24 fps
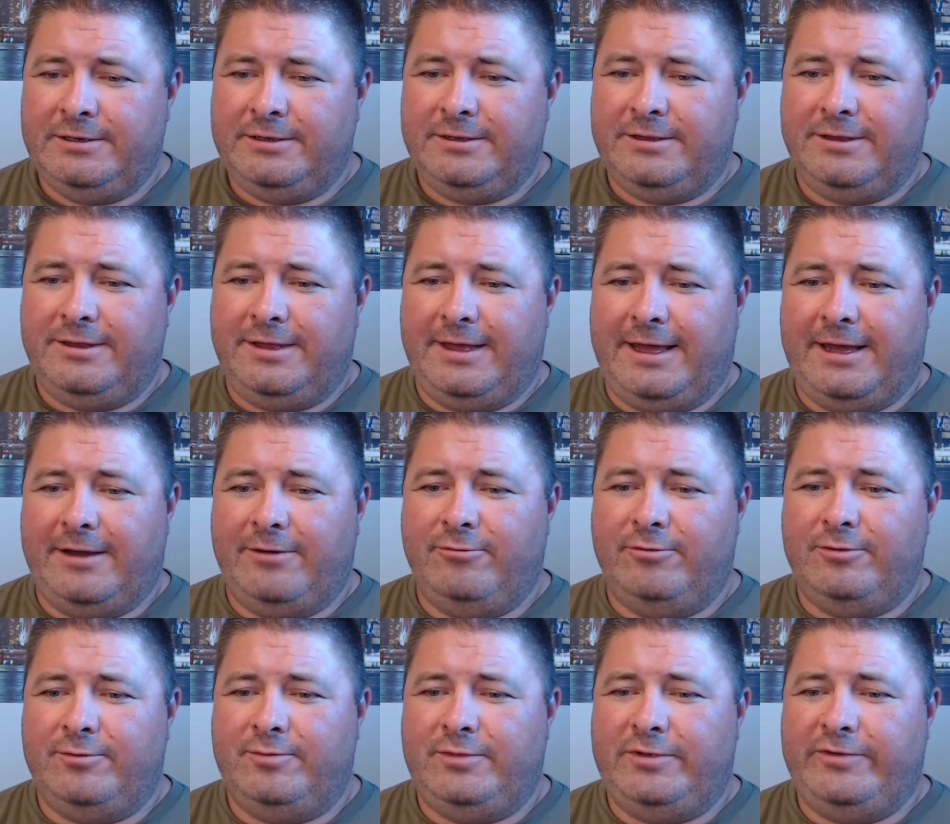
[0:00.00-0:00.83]
That
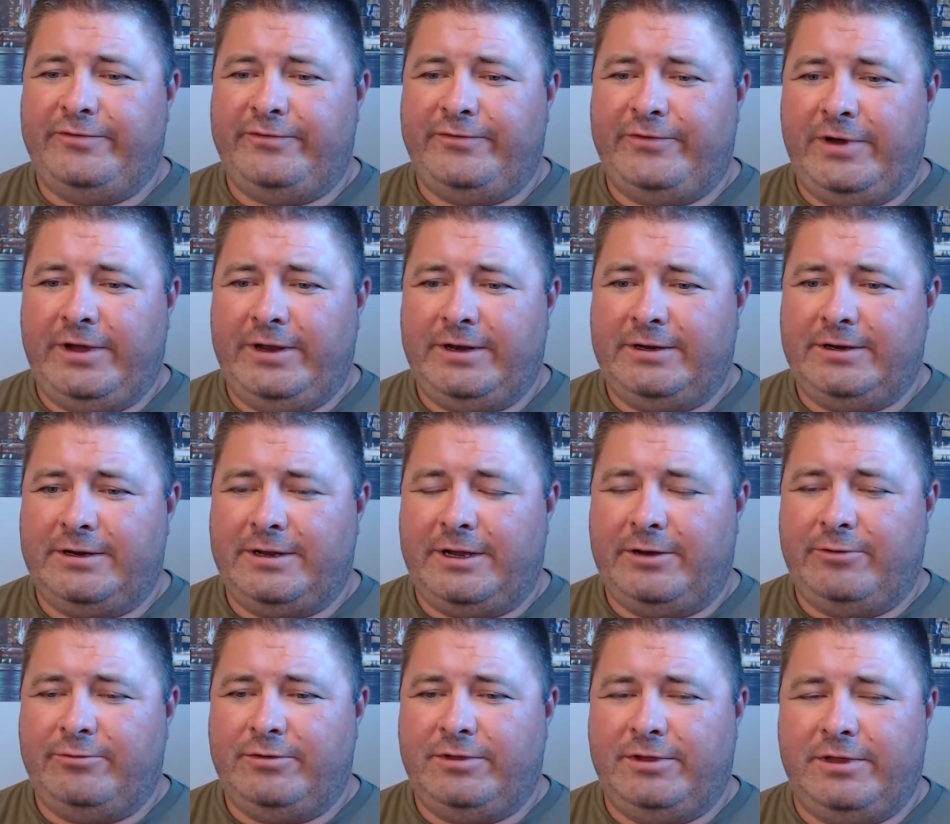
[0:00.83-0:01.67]
would be fun.
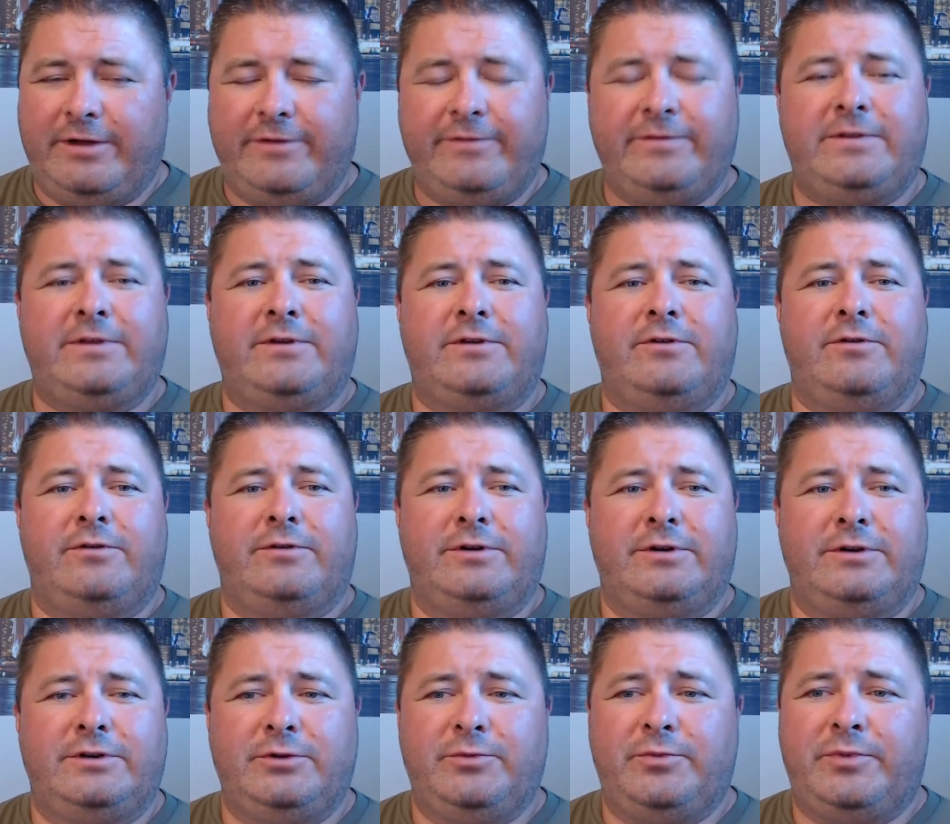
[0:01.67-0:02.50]
I would love to go
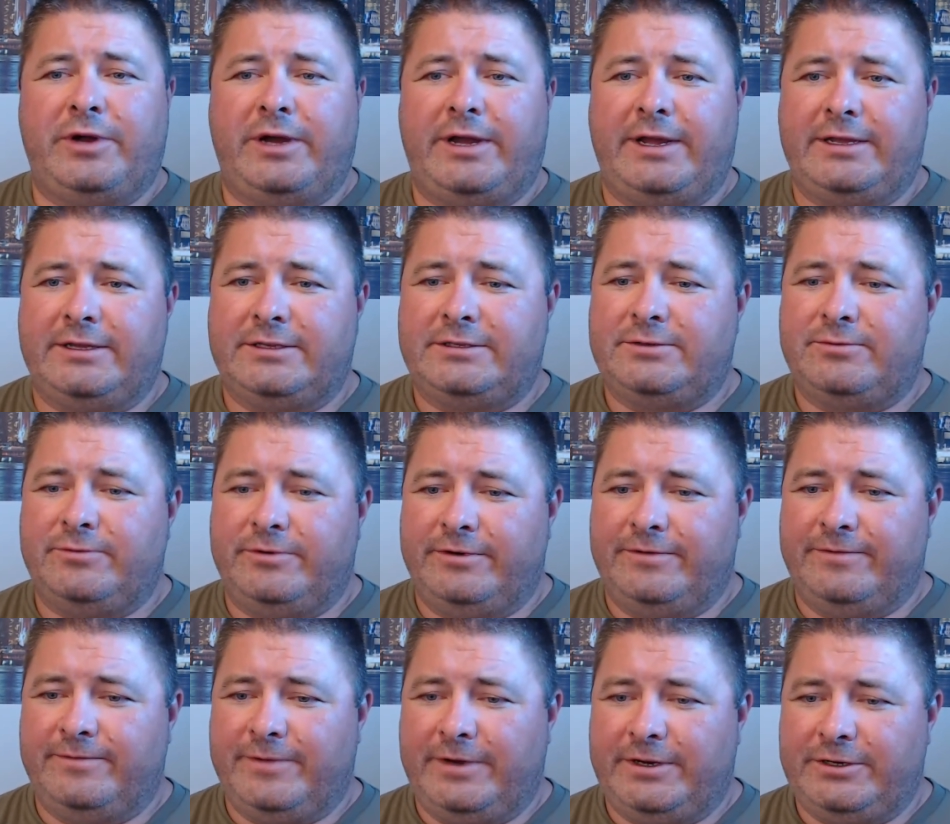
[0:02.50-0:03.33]
to Dubai. It's one
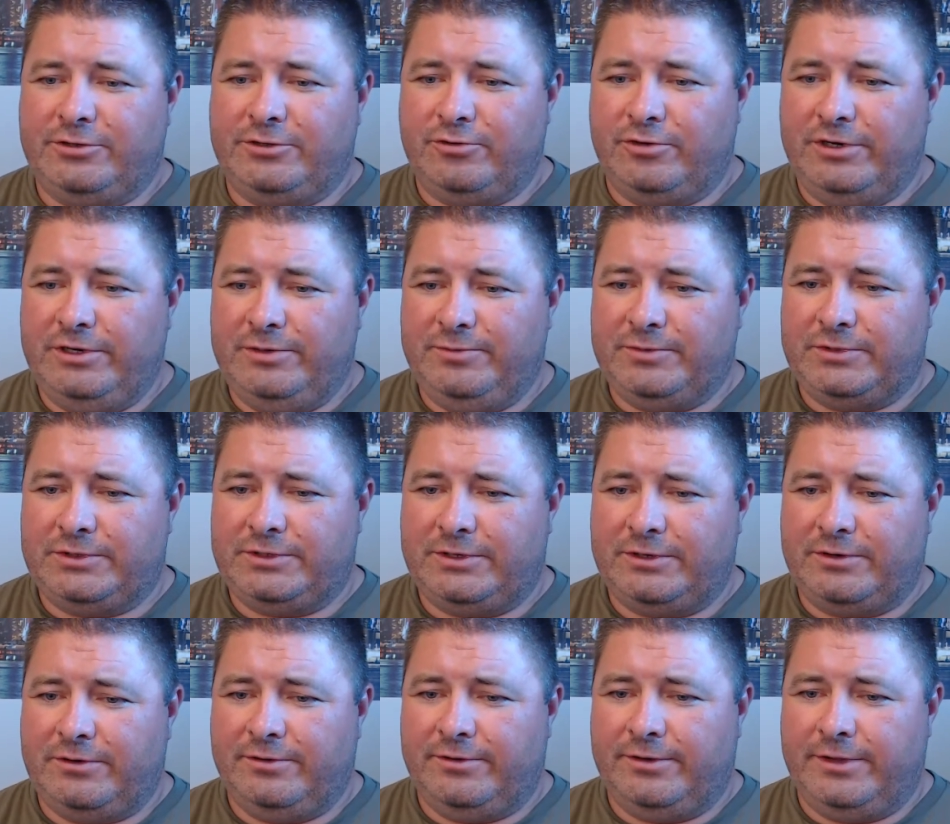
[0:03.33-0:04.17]
of my dreams
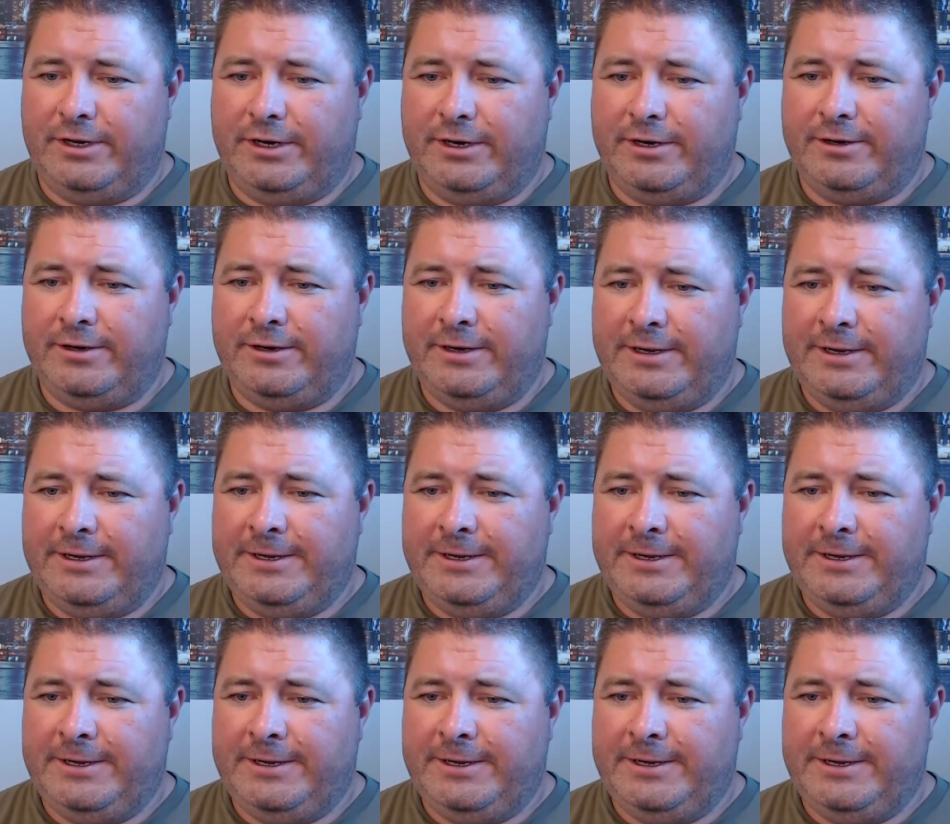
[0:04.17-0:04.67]
to go there.